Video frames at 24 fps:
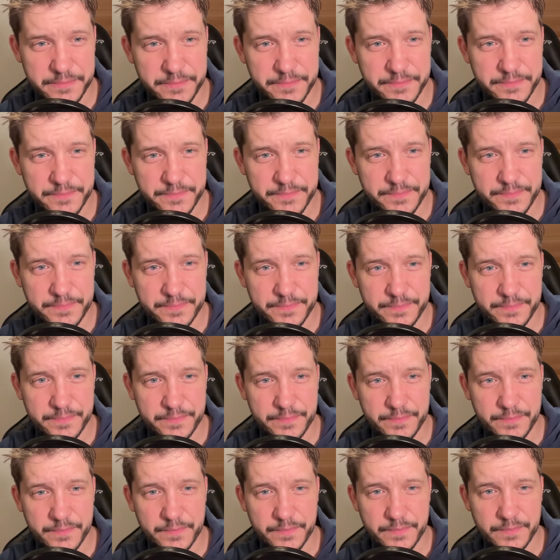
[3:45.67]

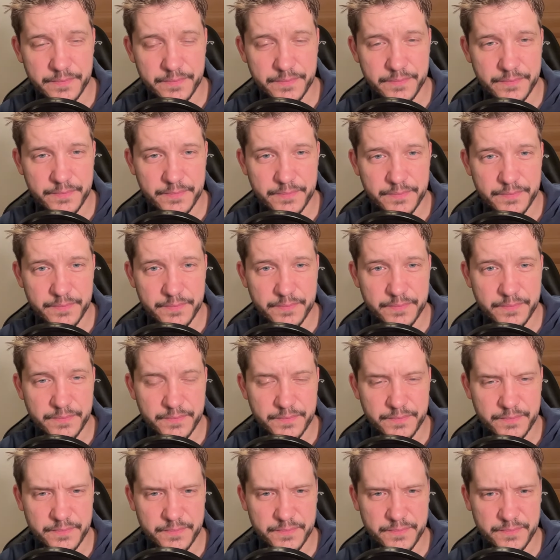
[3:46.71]

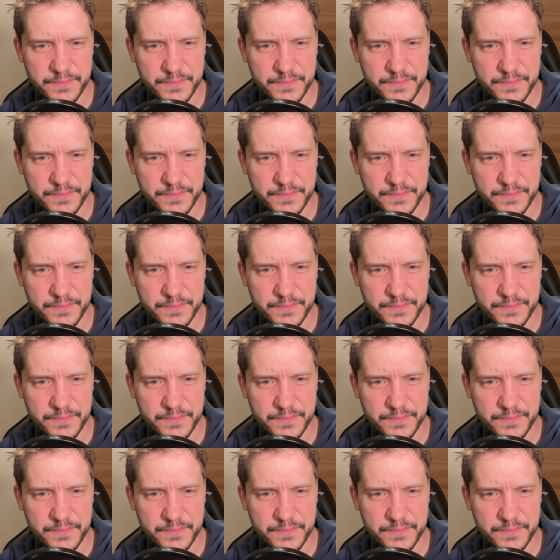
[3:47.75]
(no one is talking)